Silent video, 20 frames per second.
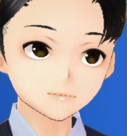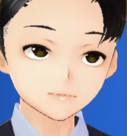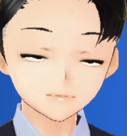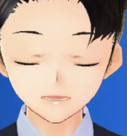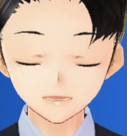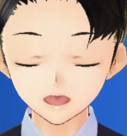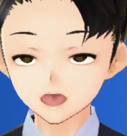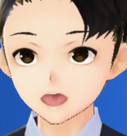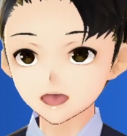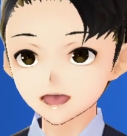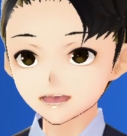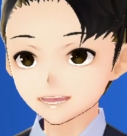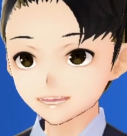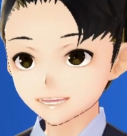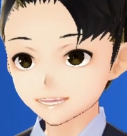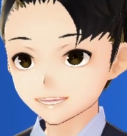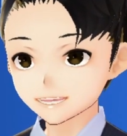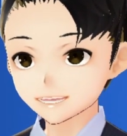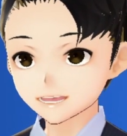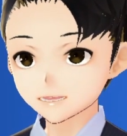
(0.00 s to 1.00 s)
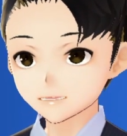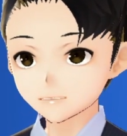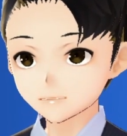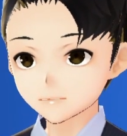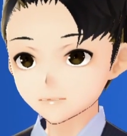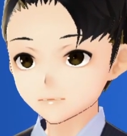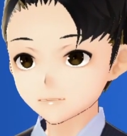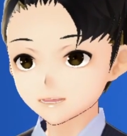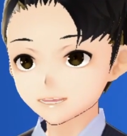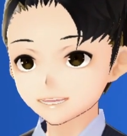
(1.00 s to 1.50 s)
Okay,
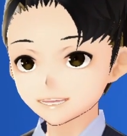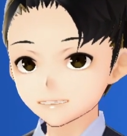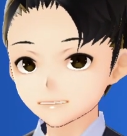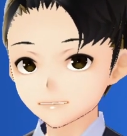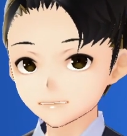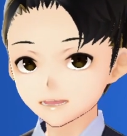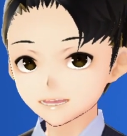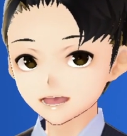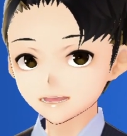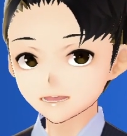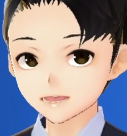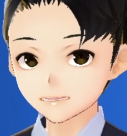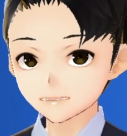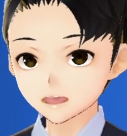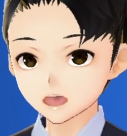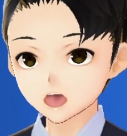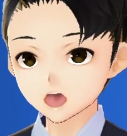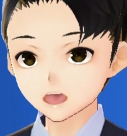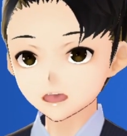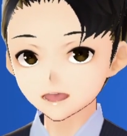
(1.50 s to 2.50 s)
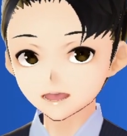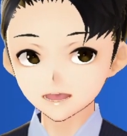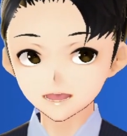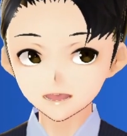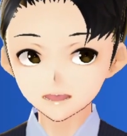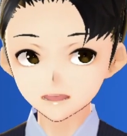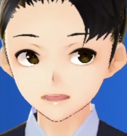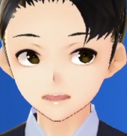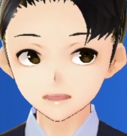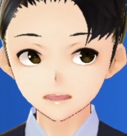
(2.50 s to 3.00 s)
F6 is over here,